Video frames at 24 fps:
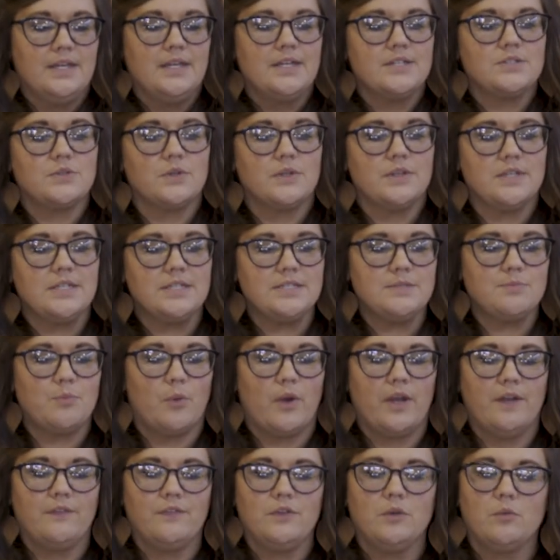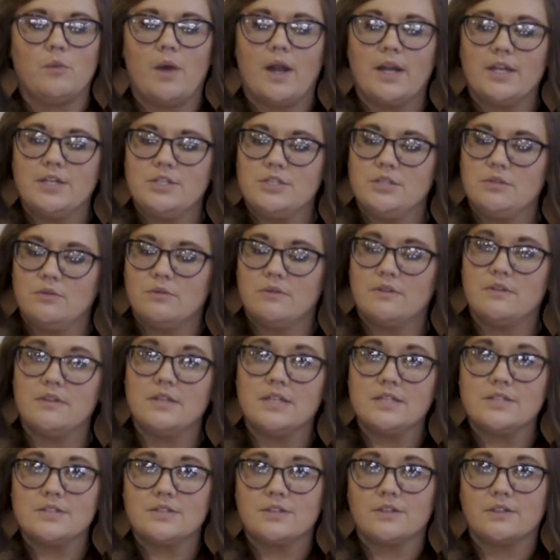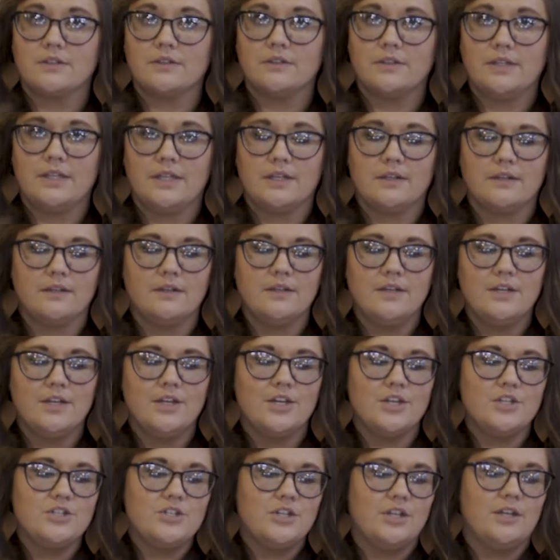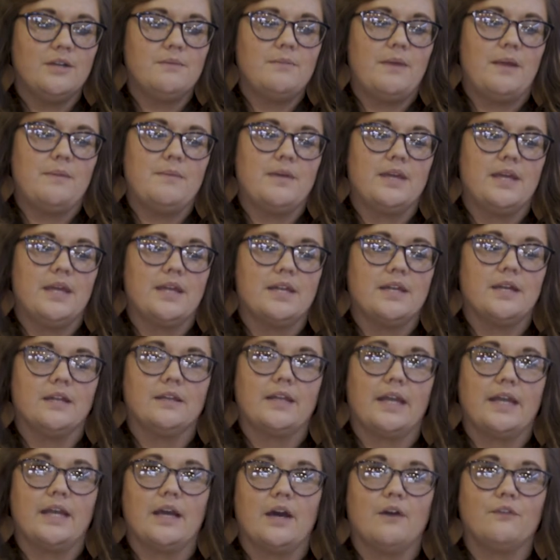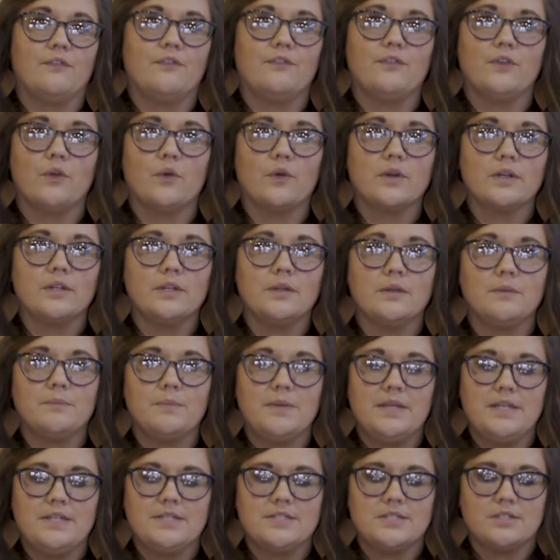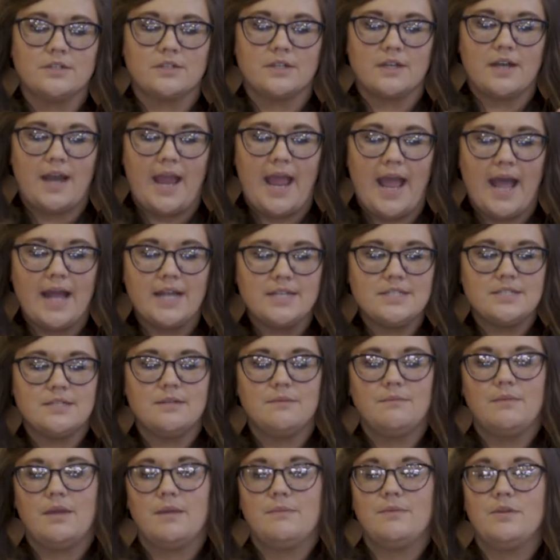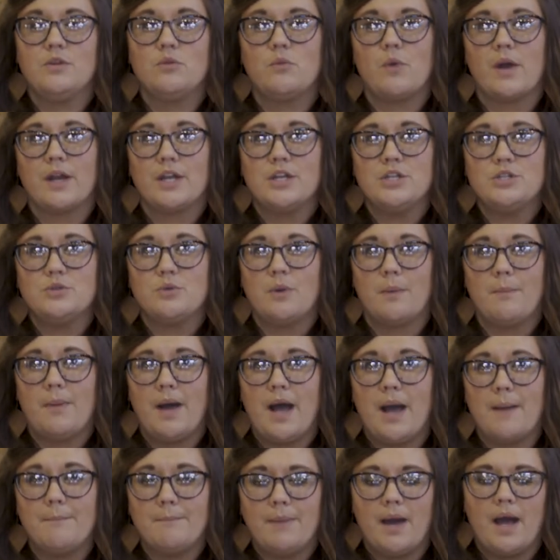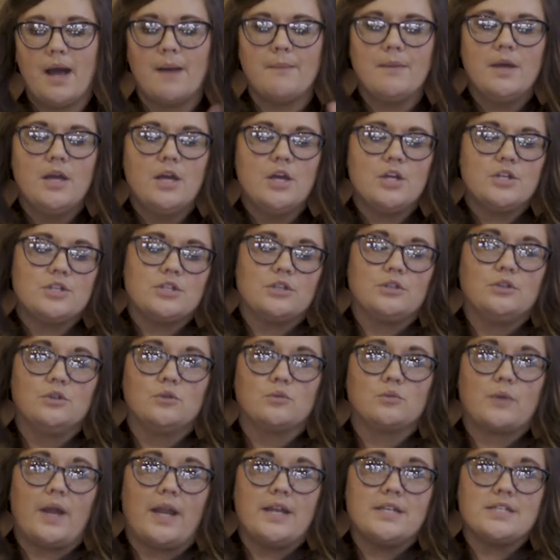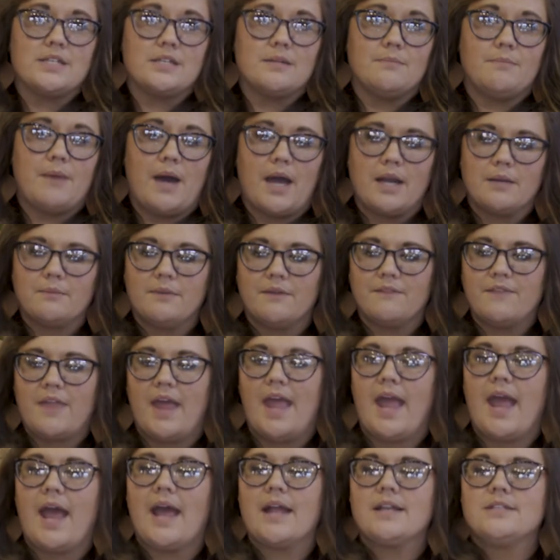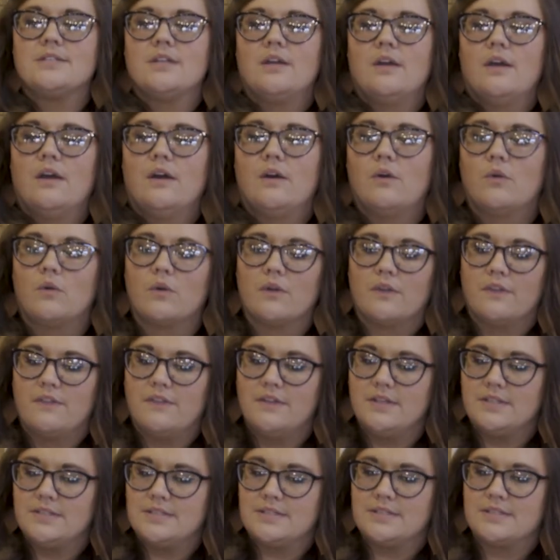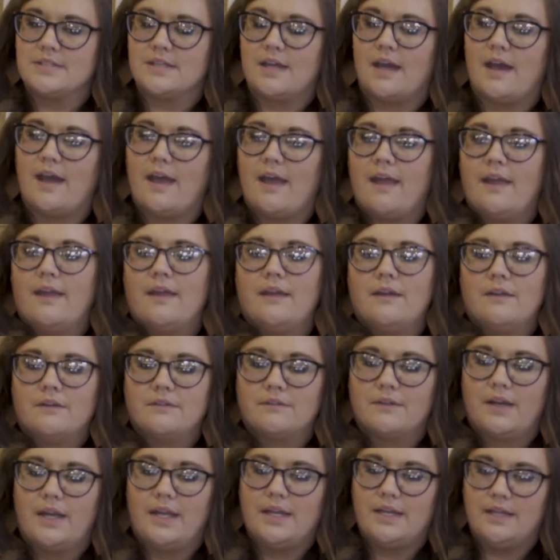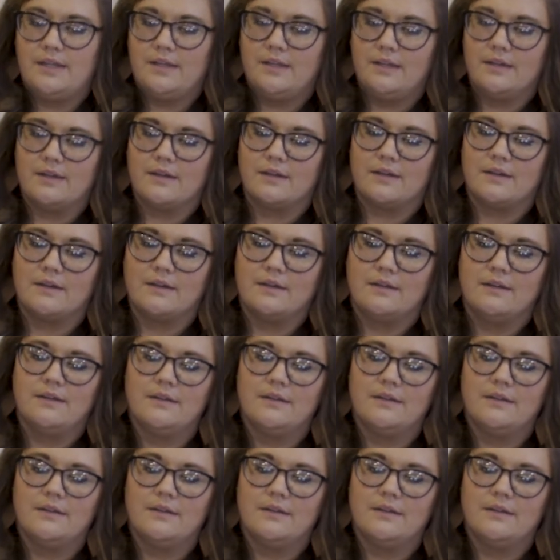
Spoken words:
So at this point, if you wanted to, this girl here, she could maybe get like a floral piece to her hat. Maybe you wanna do a pom-pom to glue right to the bottom of the hat. Or this guy right here,